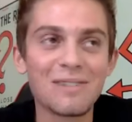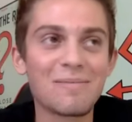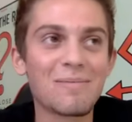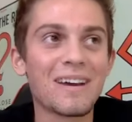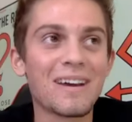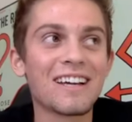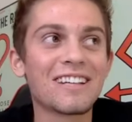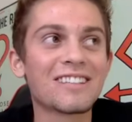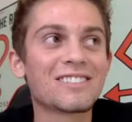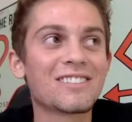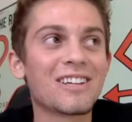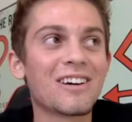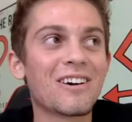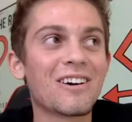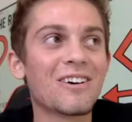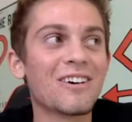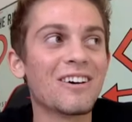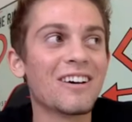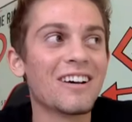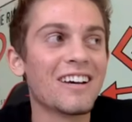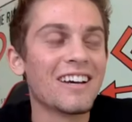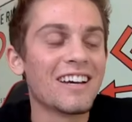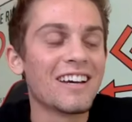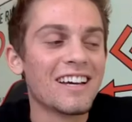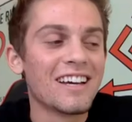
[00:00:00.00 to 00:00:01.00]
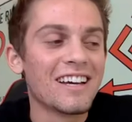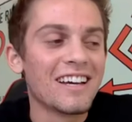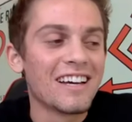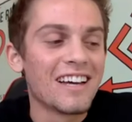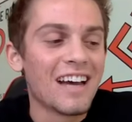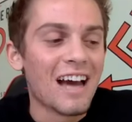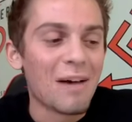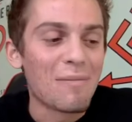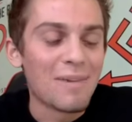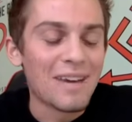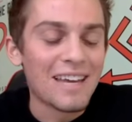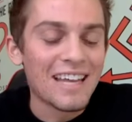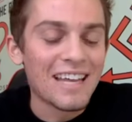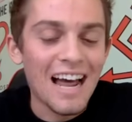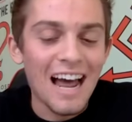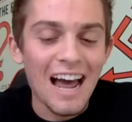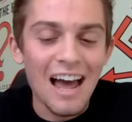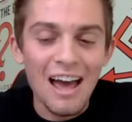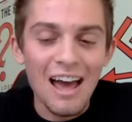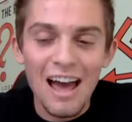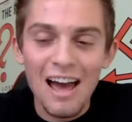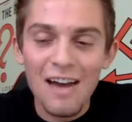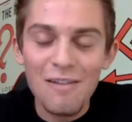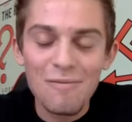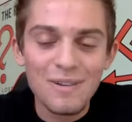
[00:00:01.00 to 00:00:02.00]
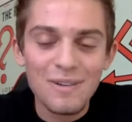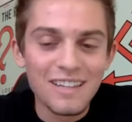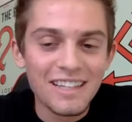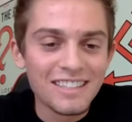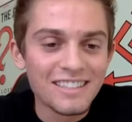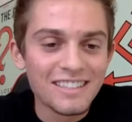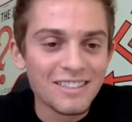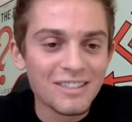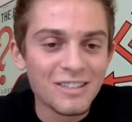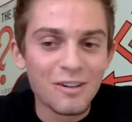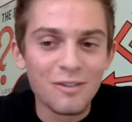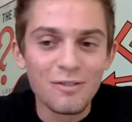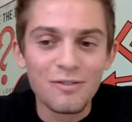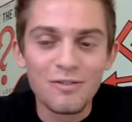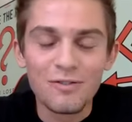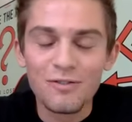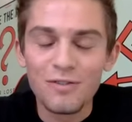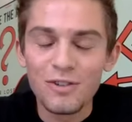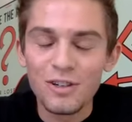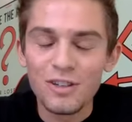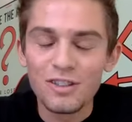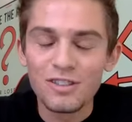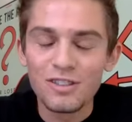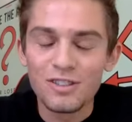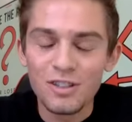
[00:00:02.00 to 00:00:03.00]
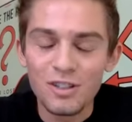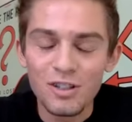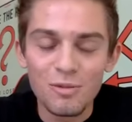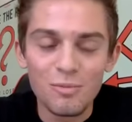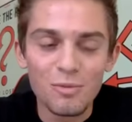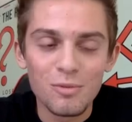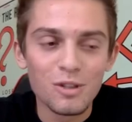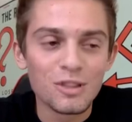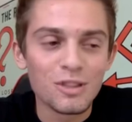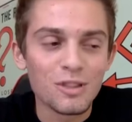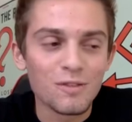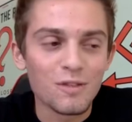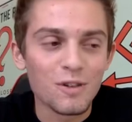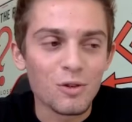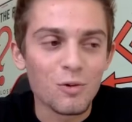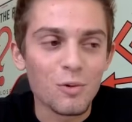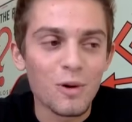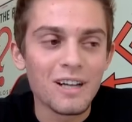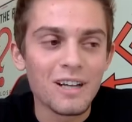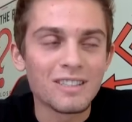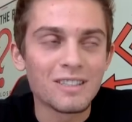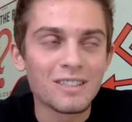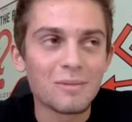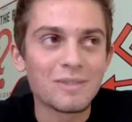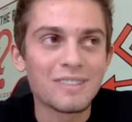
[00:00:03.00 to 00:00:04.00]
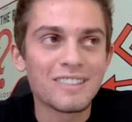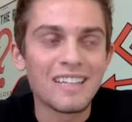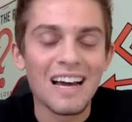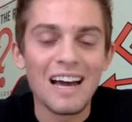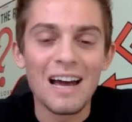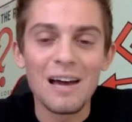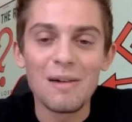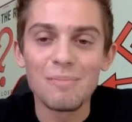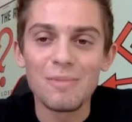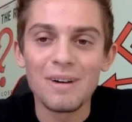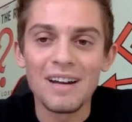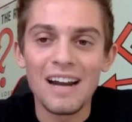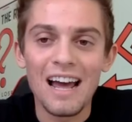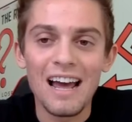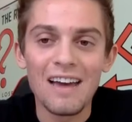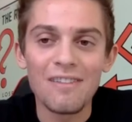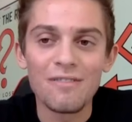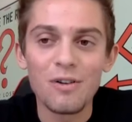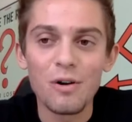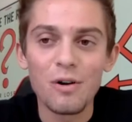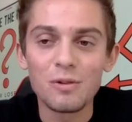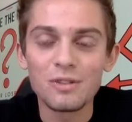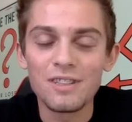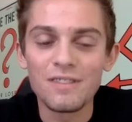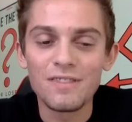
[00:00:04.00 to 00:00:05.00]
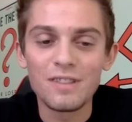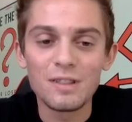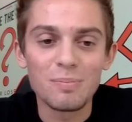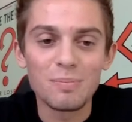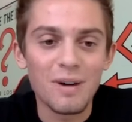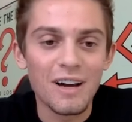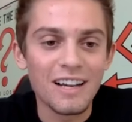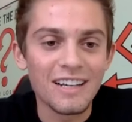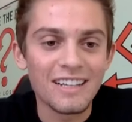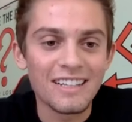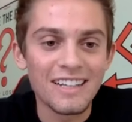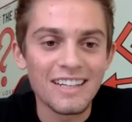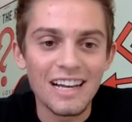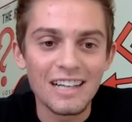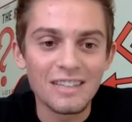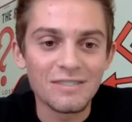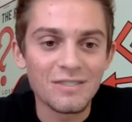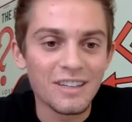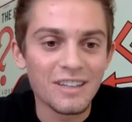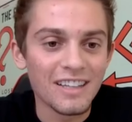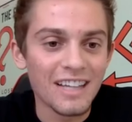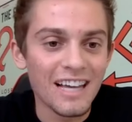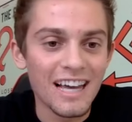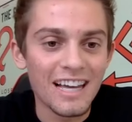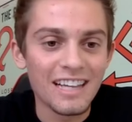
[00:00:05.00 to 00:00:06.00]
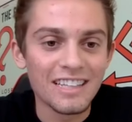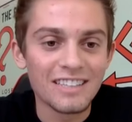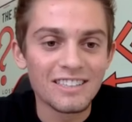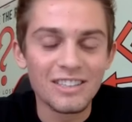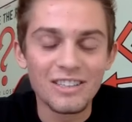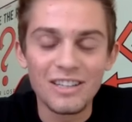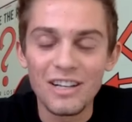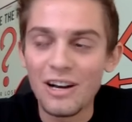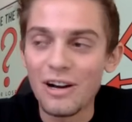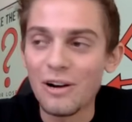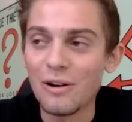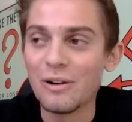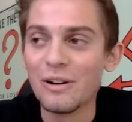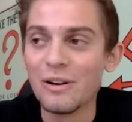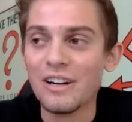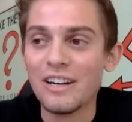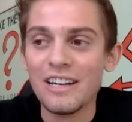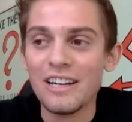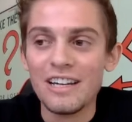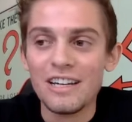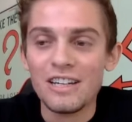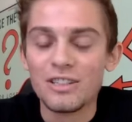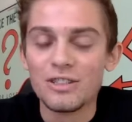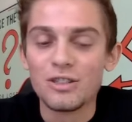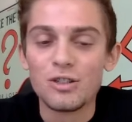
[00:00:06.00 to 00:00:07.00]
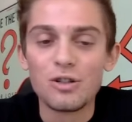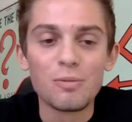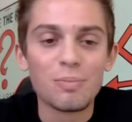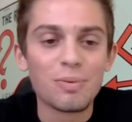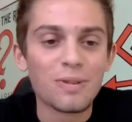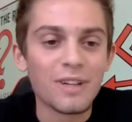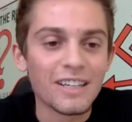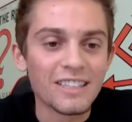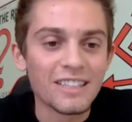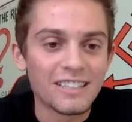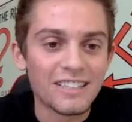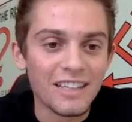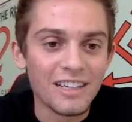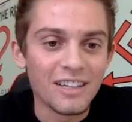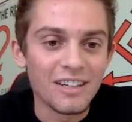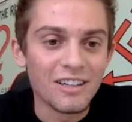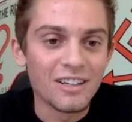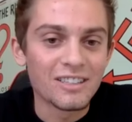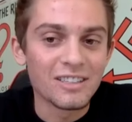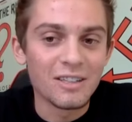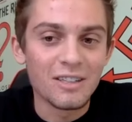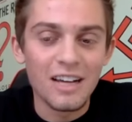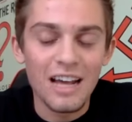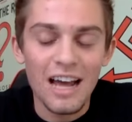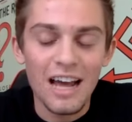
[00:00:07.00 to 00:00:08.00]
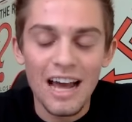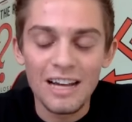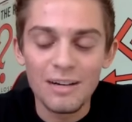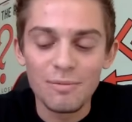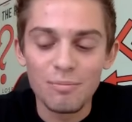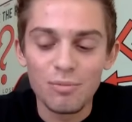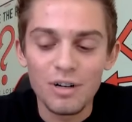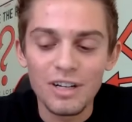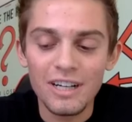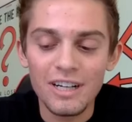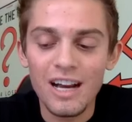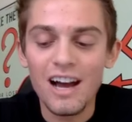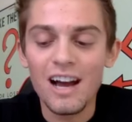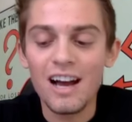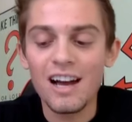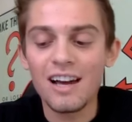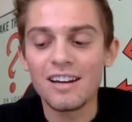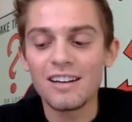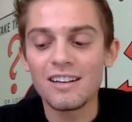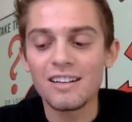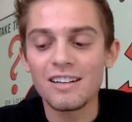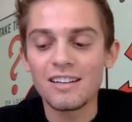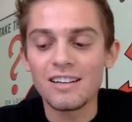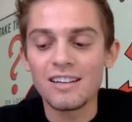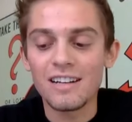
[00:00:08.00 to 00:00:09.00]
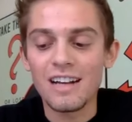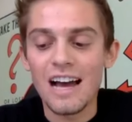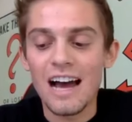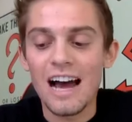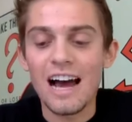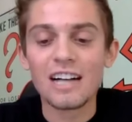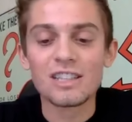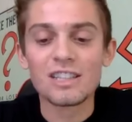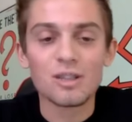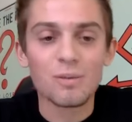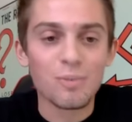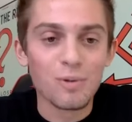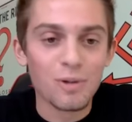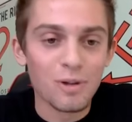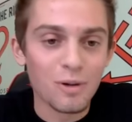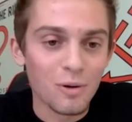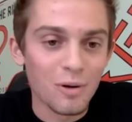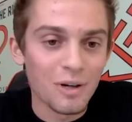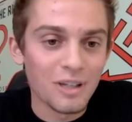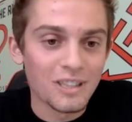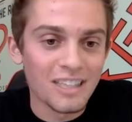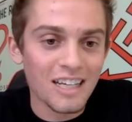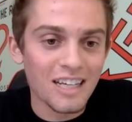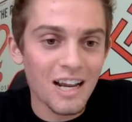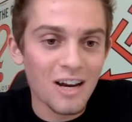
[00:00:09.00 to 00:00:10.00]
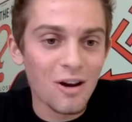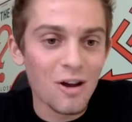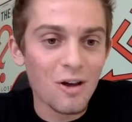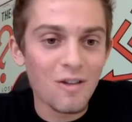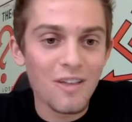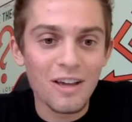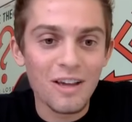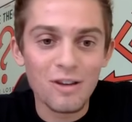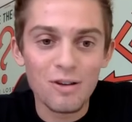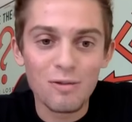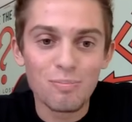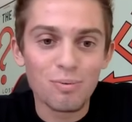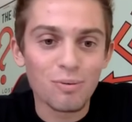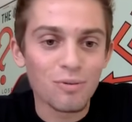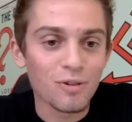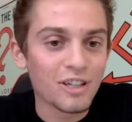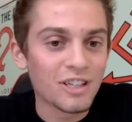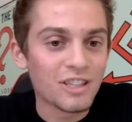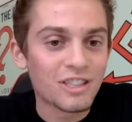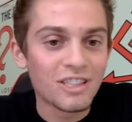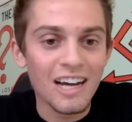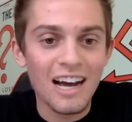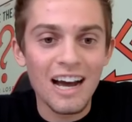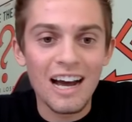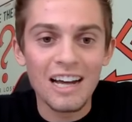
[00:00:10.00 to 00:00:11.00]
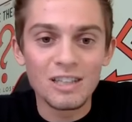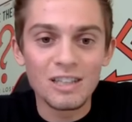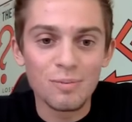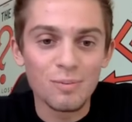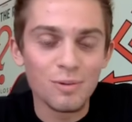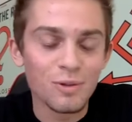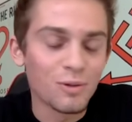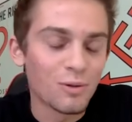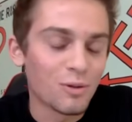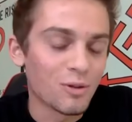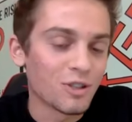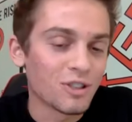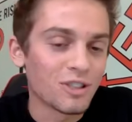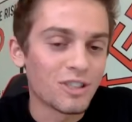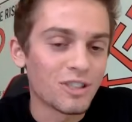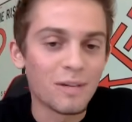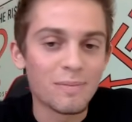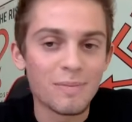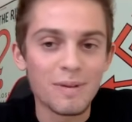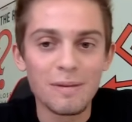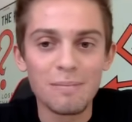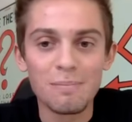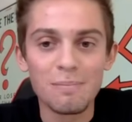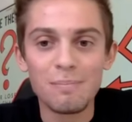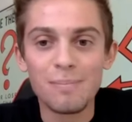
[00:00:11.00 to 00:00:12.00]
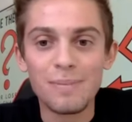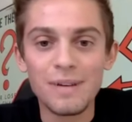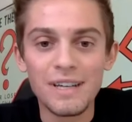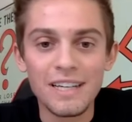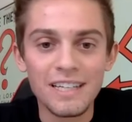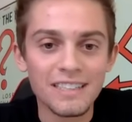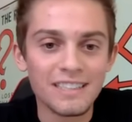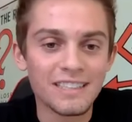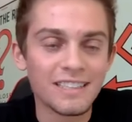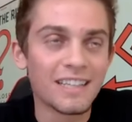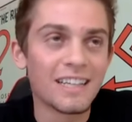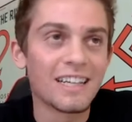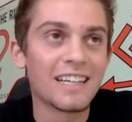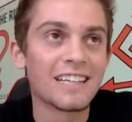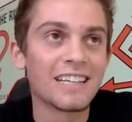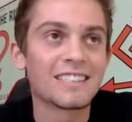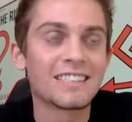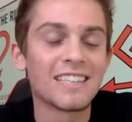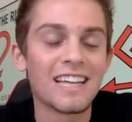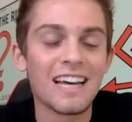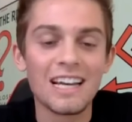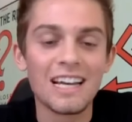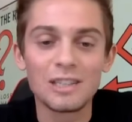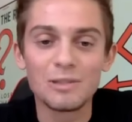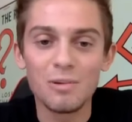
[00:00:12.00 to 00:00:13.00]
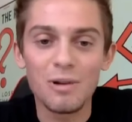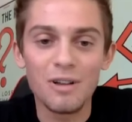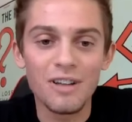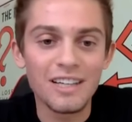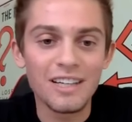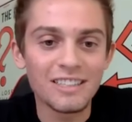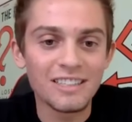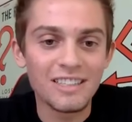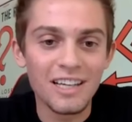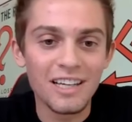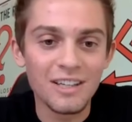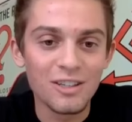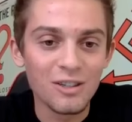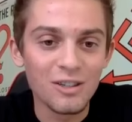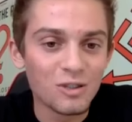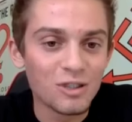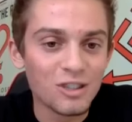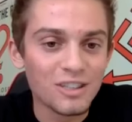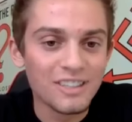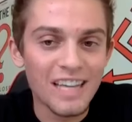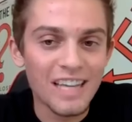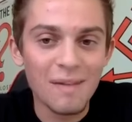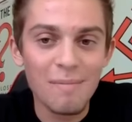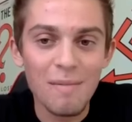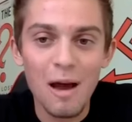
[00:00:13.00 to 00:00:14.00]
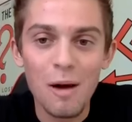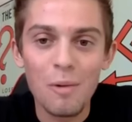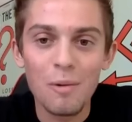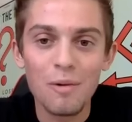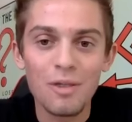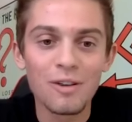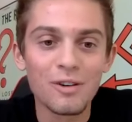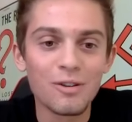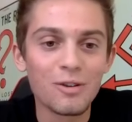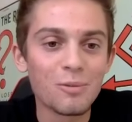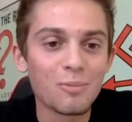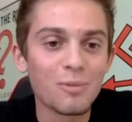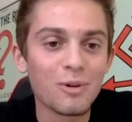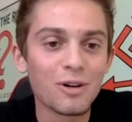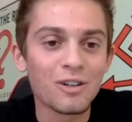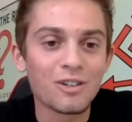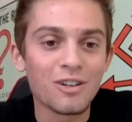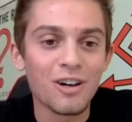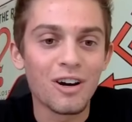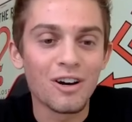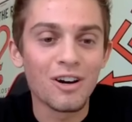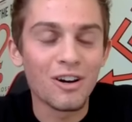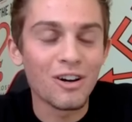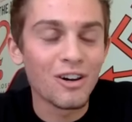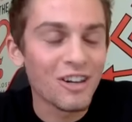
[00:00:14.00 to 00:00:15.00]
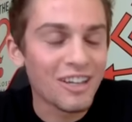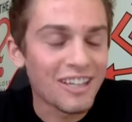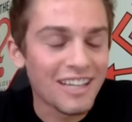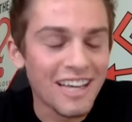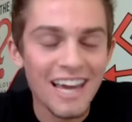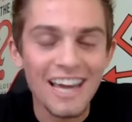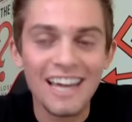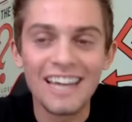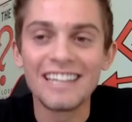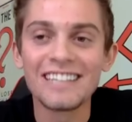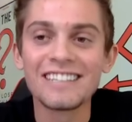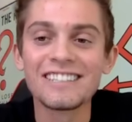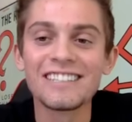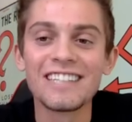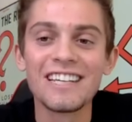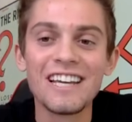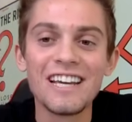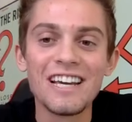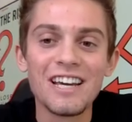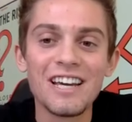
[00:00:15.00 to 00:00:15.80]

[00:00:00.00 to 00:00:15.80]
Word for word: it, man. So, I mean, I, have been listening to your, for, to your music for quite some time, but I've hosted this podcast for the last you know two plus years, and I bring on entrepreneurs. And I know that you preach entrepreneurship and business, as well as that you just came out with a new book called Hurricanes.